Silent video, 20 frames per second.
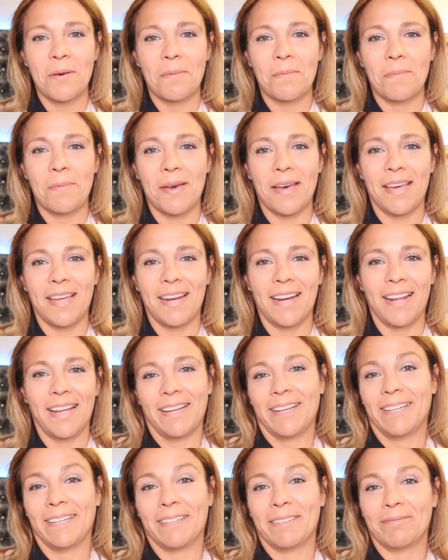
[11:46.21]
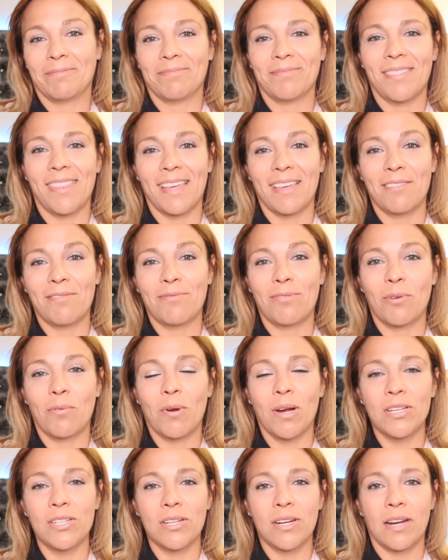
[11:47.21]
But thank you for
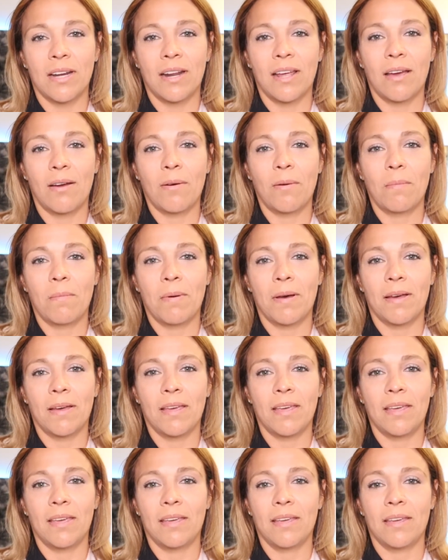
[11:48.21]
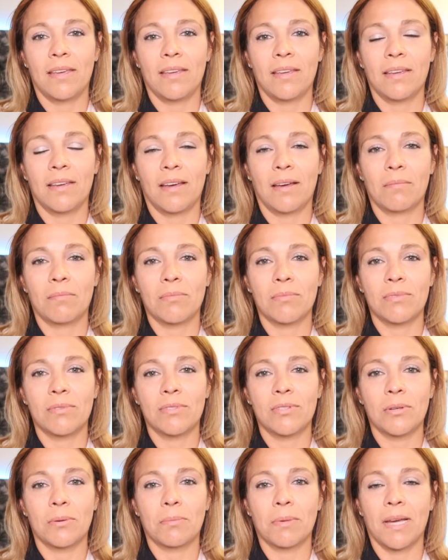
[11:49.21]
watching, and I hope I am
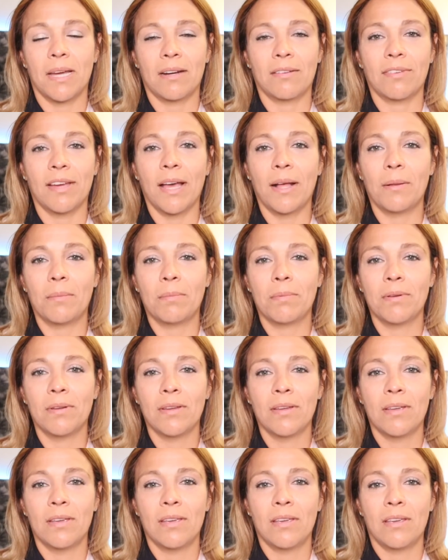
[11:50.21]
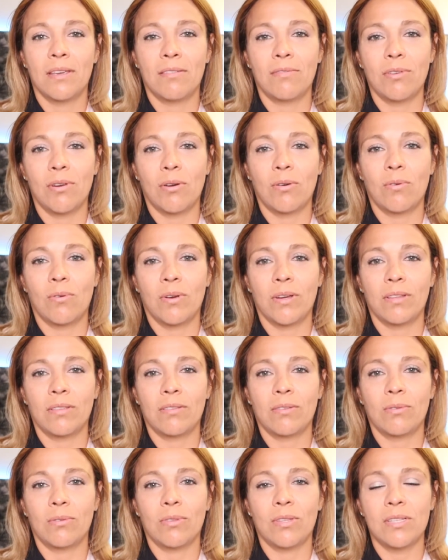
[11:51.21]
some kind of help if you're going
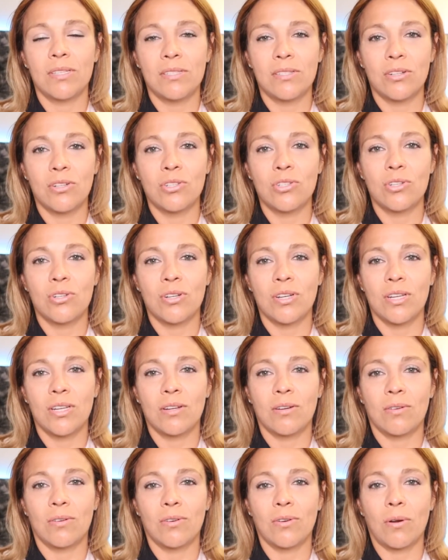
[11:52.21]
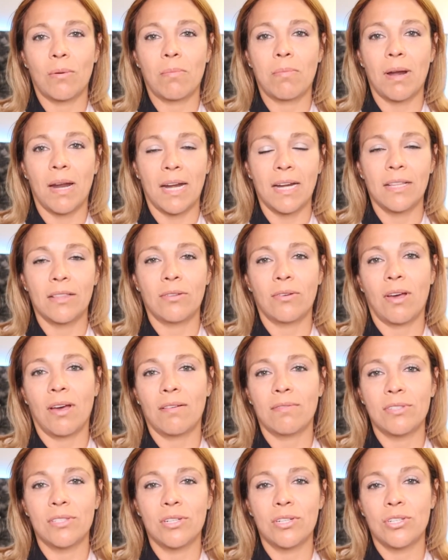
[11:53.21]
through this surgery, or you're planning to
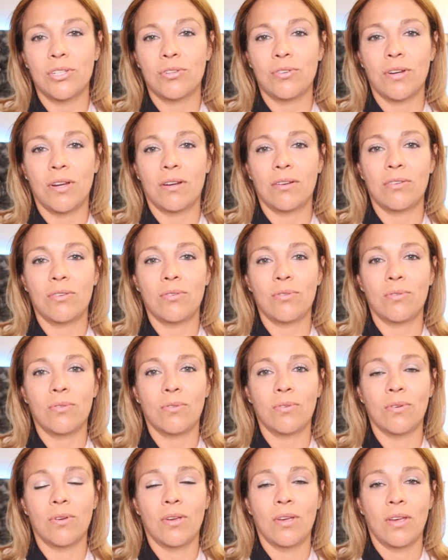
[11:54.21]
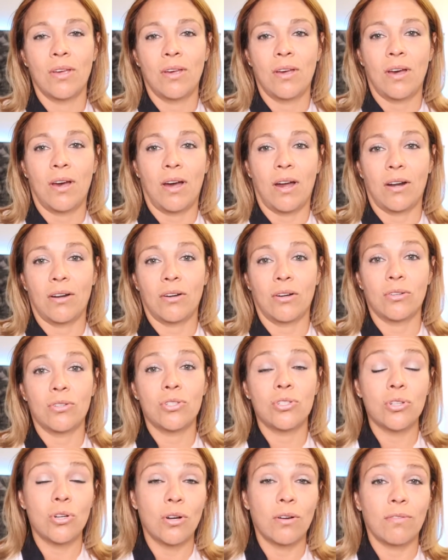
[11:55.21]
have surgery and you are not
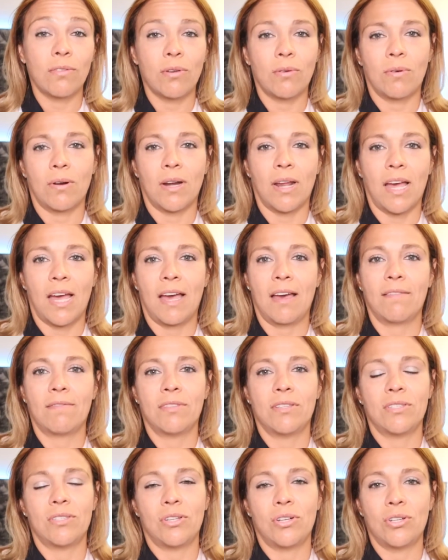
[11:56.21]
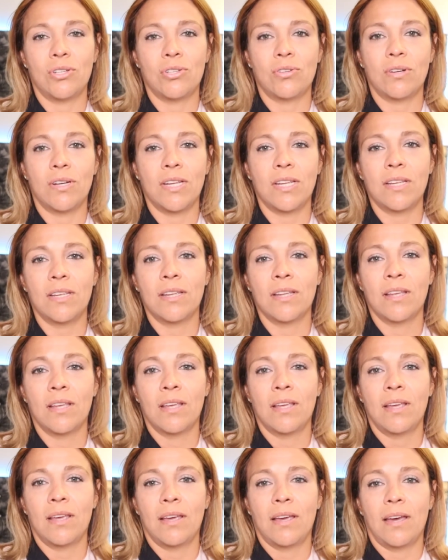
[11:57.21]
sure if you want to have the surgery.
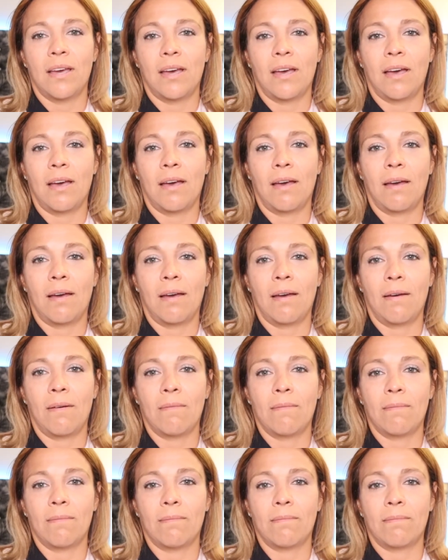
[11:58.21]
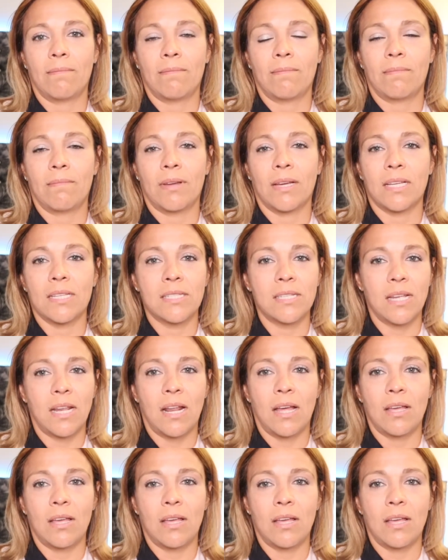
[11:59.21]
Like I said, I